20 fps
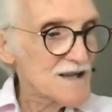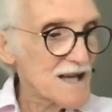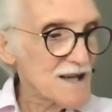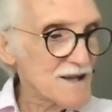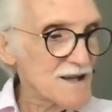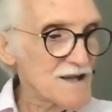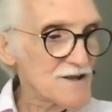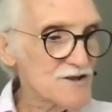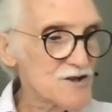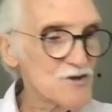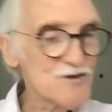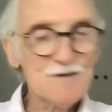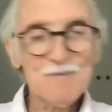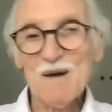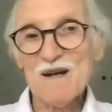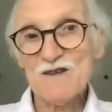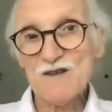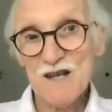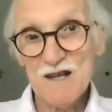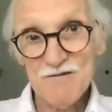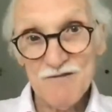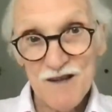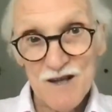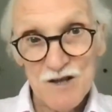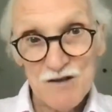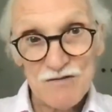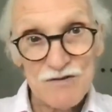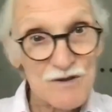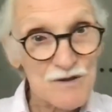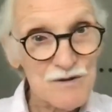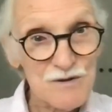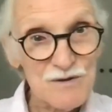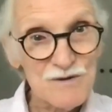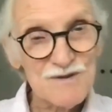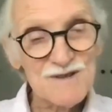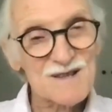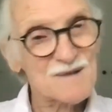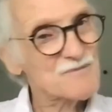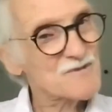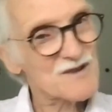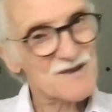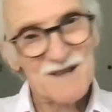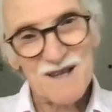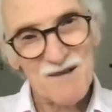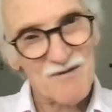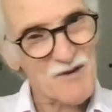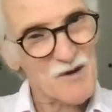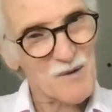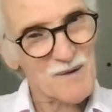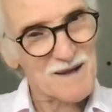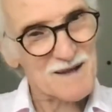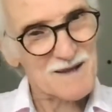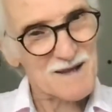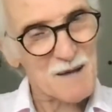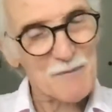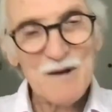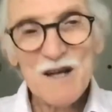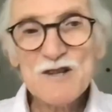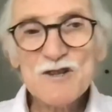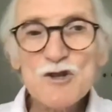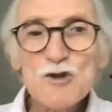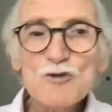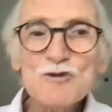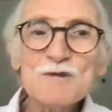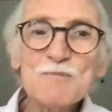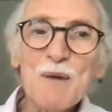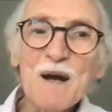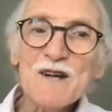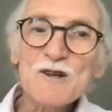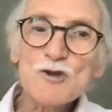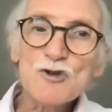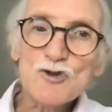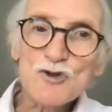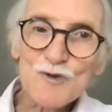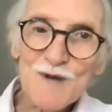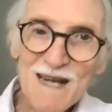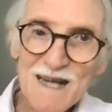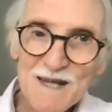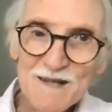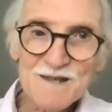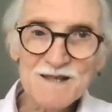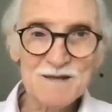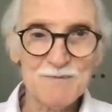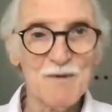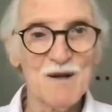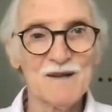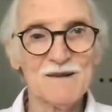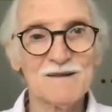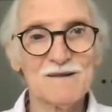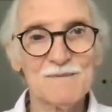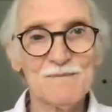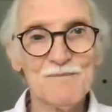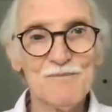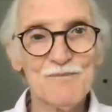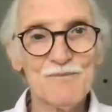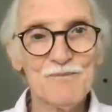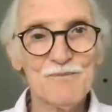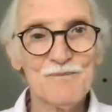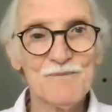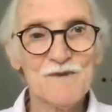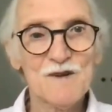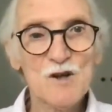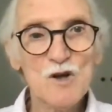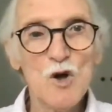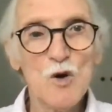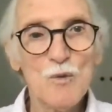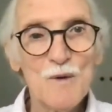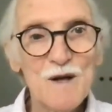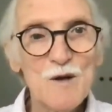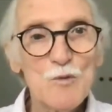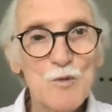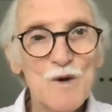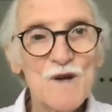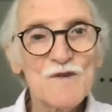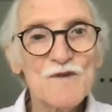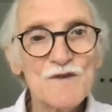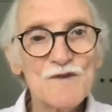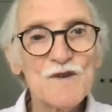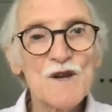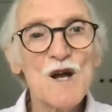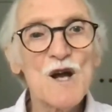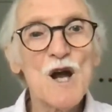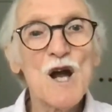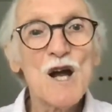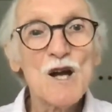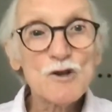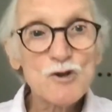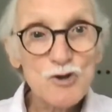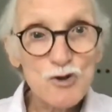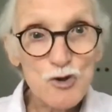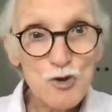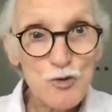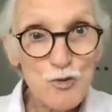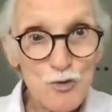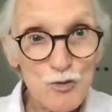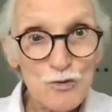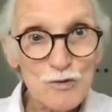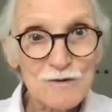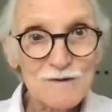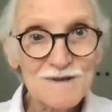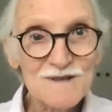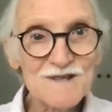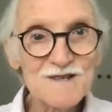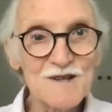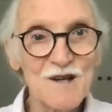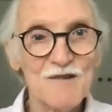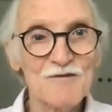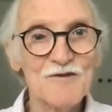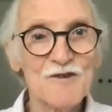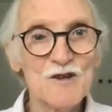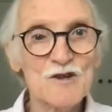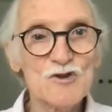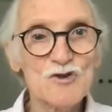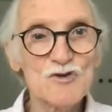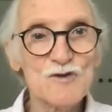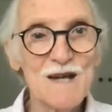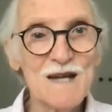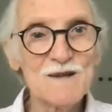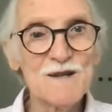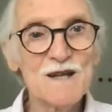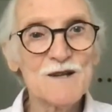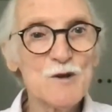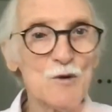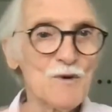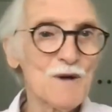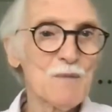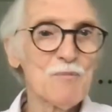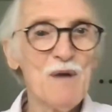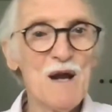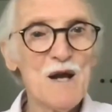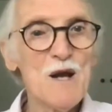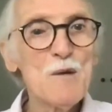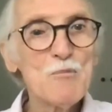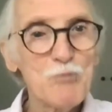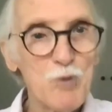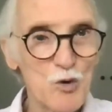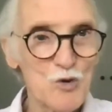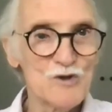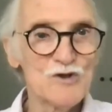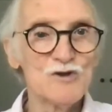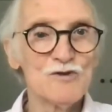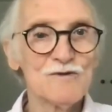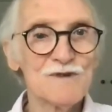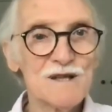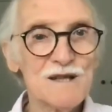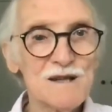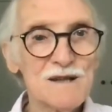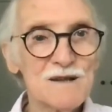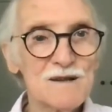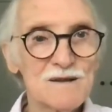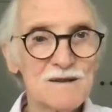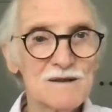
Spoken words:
It's used by TV crews. I'm just giving you an example. It's used by tradesmen going with the tools of their trade. They don't want to pay import duty.